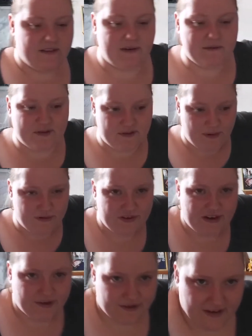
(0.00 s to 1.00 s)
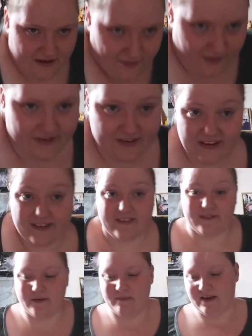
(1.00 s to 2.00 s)
So every so often he looks over and sees
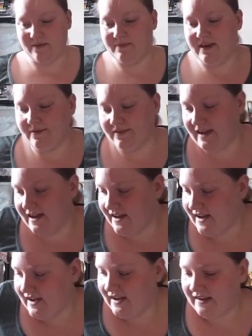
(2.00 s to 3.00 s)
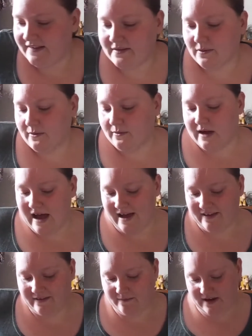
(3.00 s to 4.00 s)
stuff on my computer. He
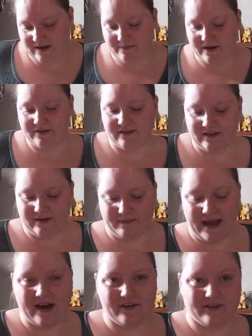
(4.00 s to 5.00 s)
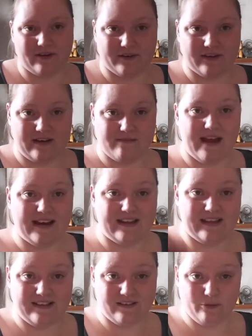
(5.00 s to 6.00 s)
saw somebody had posted a pair of socks they'd made
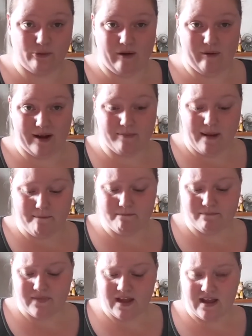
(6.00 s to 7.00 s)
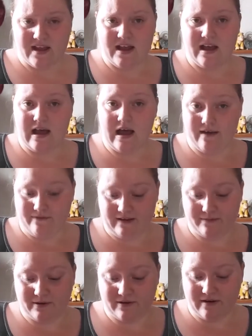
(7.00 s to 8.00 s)
in this on Winwick Mum
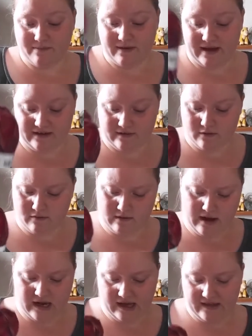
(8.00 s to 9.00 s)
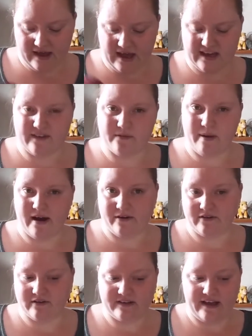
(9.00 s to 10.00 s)
Facebook group, and he said, oh, I like that, I'd have a pair
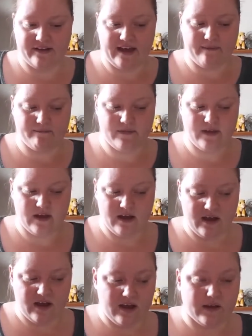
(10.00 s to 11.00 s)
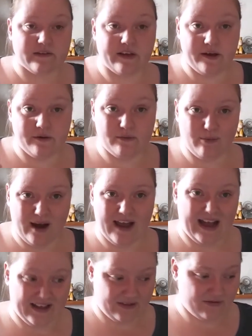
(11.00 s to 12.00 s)
of socks like that. So while
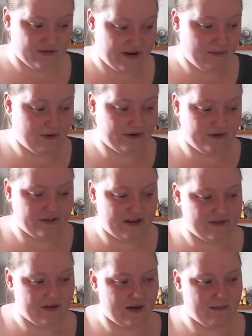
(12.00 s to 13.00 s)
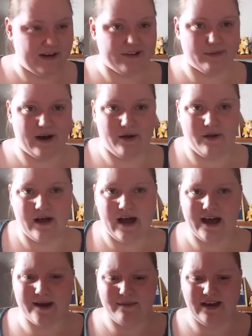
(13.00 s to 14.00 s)
I had the free ones, I thought I might as well.
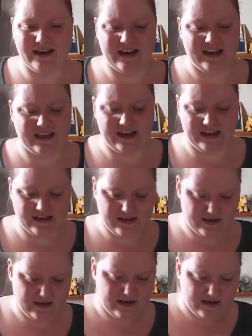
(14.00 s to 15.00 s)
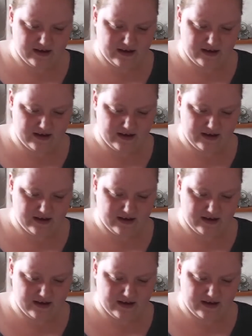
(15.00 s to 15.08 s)
And I mean, I can't